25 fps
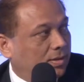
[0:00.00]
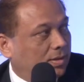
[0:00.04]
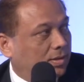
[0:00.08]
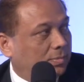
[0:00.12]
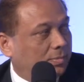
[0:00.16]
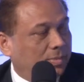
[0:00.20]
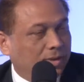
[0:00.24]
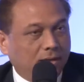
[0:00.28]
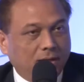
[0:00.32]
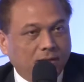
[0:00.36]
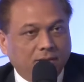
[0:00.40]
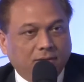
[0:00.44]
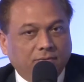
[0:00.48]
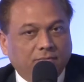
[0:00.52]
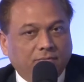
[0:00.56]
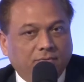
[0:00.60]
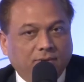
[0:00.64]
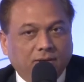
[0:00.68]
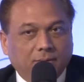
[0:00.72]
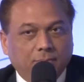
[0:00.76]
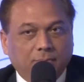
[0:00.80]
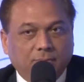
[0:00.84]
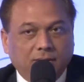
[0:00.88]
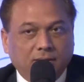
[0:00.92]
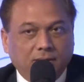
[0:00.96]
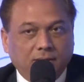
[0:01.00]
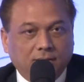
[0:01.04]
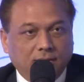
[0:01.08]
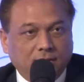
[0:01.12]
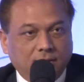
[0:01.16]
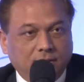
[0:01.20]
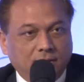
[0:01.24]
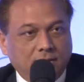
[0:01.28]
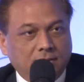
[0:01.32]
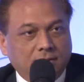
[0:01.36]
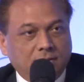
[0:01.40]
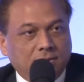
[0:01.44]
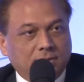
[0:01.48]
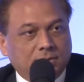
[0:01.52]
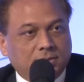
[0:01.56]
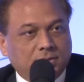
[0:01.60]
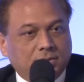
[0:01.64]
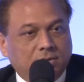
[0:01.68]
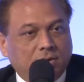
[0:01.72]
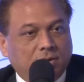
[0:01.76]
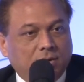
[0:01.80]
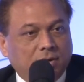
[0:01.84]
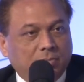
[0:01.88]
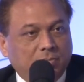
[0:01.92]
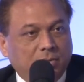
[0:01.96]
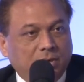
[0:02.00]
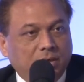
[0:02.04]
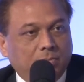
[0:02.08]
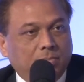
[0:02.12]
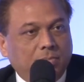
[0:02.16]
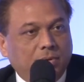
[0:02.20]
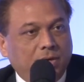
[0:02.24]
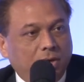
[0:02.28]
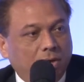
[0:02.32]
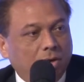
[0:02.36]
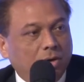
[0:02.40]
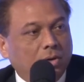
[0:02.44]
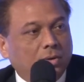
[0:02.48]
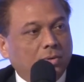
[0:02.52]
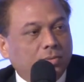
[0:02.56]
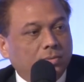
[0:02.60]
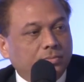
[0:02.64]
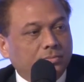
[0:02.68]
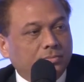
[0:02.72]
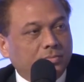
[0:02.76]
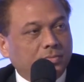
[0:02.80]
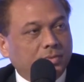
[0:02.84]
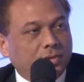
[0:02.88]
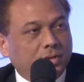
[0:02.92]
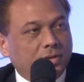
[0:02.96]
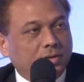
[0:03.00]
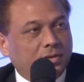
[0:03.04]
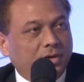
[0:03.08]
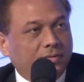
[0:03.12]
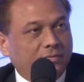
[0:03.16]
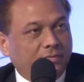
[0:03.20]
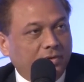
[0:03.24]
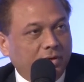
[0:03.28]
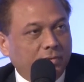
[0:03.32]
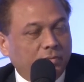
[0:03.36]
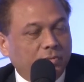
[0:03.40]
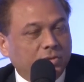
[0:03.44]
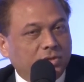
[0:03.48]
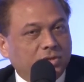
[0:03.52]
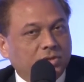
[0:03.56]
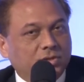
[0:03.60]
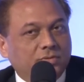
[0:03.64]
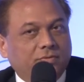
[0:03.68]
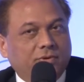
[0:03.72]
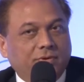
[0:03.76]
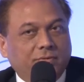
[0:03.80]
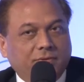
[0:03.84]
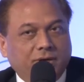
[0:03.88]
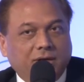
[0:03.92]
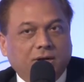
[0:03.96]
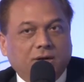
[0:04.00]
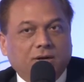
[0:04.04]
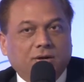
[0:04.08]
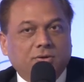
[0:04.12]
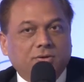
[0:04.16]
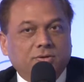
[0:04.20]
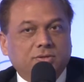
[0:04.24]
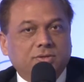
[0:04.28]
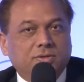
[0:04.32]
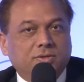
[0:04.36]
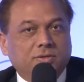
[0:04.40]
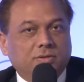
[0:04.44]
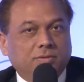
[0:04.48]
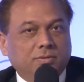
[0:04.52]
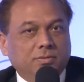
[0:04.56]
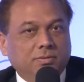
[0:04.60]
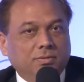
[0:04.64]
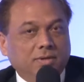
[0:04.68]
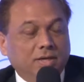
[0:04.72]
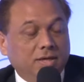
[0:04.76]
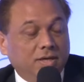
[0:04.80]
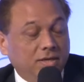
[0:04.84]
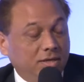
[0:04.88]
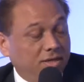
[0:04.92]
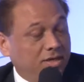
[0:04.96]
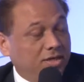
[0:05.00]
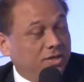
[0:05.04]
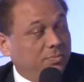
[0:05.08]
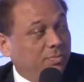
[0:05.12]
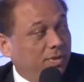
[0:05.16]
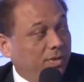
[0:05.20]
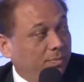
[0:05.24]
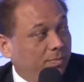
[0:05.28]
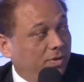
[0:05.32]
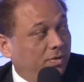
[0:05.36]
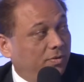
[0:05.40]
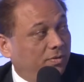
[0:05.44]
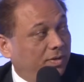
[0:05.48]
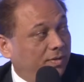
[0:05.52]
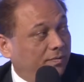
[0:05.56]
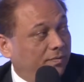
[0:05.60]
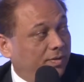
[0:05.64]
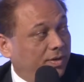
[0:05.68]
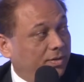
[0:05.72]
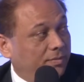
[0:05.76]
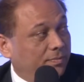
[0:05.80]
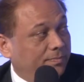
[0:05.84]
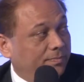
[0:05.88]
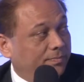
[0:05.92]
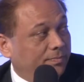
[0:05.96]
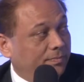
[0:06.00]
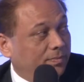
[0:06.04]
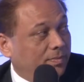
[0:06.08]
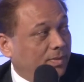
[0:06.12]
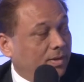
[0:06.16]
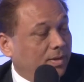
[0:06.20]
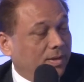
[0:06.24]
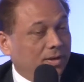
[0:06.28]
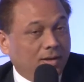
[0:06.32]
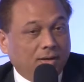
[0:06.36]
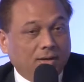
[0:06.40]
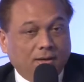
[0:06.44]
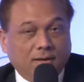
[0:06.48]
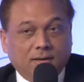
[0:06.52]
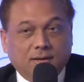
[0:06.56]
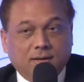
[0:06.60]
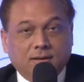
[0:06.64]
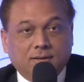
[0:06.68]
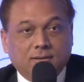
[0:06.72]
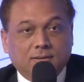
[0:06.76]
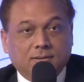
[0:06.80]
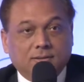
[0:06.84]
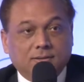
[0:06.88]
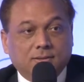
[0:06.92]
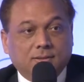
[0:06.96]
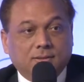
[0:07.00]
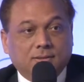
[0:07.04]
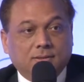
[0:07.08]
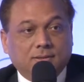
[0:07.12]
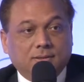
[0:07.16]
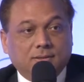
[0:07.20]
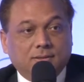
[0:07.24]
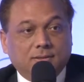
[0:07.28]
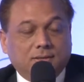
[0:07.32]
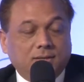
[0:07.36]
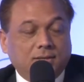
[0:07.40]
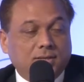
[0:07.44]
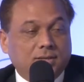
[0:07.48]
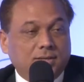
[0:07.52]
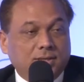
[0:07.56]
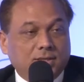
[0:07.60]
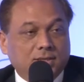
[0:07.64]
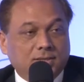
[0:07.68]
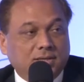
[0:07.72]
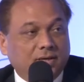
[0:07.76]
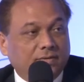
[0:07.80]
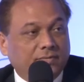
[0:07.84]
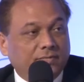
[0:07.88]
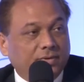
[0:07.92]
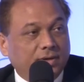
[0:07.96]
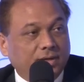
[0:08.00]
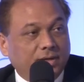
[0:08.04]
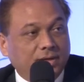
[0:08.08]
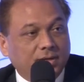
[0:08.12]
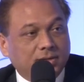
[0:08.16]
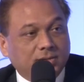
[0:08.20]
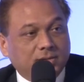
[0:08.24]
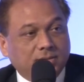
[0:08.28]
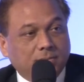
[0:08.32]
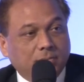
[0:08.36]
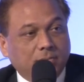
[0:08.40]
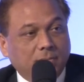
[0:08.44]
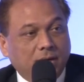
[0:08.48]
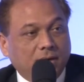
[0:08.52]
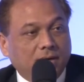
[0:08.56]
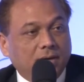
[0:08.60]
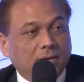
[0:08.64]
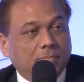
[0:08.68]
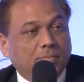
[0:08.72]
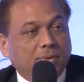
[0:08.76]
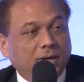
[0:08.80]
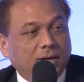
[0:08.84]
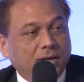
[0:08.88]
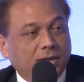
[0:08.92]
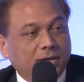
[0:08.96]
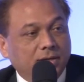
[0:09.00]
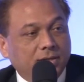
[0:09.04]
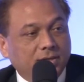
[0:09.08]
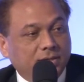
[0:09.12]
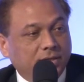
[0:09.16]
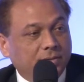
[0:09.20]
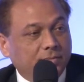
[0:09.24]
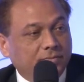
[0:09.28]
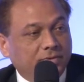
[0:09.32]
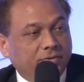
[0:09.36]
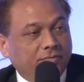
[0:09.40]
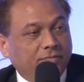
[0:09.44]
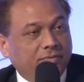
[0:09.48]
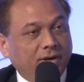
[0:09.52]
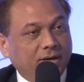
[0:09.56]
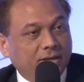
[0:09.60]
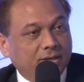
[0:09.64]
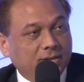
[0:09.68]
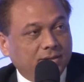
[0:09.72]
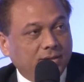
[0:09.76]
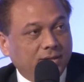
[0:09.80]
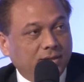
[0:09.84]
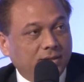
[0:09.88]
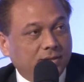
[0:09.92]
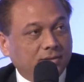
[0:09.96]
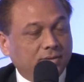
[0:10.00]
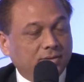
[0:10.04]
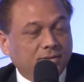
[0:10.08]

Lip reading: I mean, I think Philippines has got a BPO revenue which is very, very close to India's BPO revenue. Wow. And India definitely is a mega player in terms of IT.